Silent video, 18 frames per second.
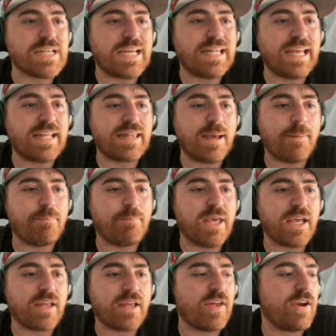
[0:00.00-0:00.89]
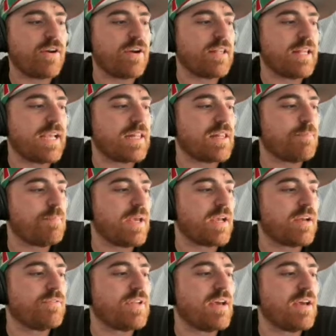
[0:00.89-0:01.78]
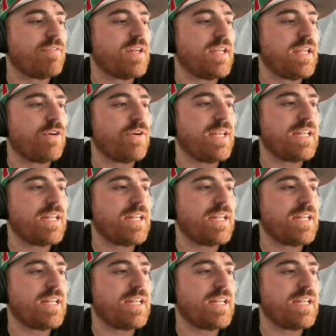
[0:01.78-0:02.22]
I like that pick there. I like the pick of Devin Neal.